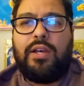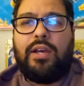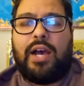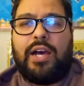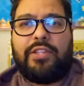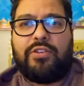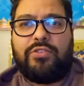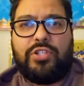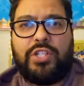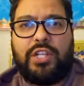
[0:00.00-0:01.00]

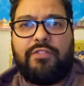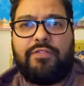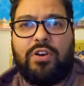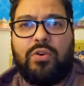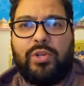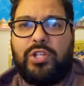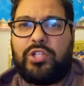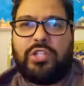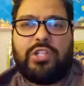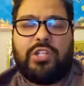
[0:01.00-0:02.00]
There's GFO, which is
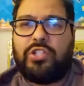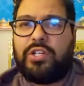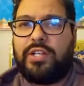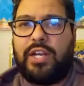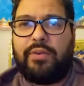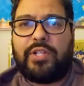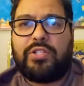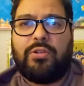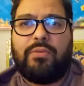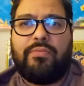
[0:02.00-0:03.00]
just a generic
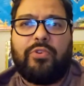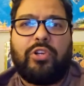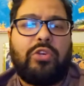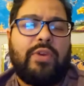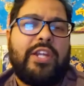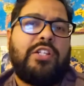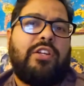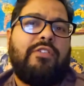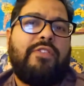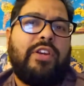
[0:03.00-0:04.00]
term for
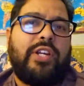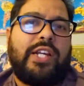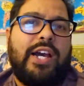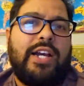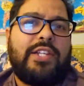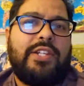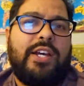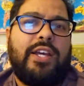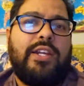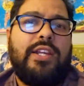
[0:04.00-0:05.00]
granular ferric
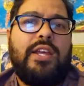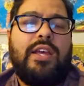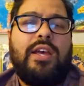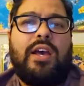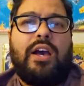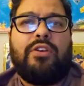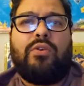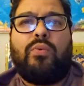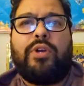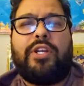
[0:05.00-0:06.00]
oxide. I know
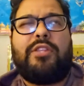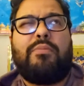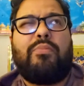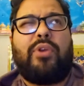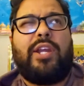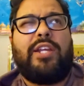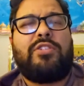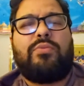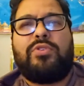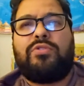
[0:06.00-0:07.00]
one of the
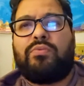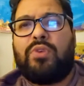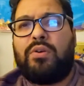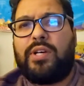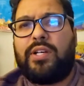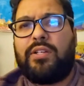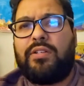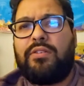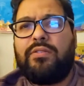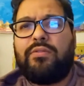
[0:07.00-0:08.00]
brands was Roa
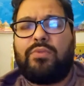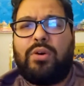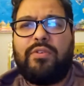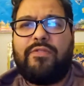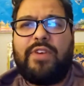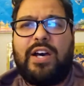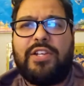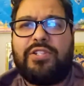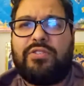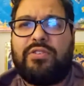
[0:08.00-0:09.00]

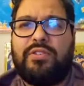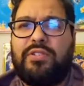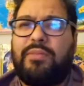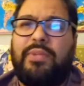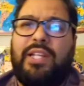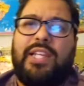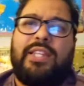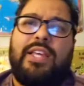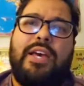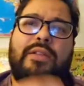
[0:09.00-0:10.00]
Phos or something like
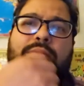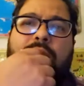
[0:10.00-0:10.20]
that.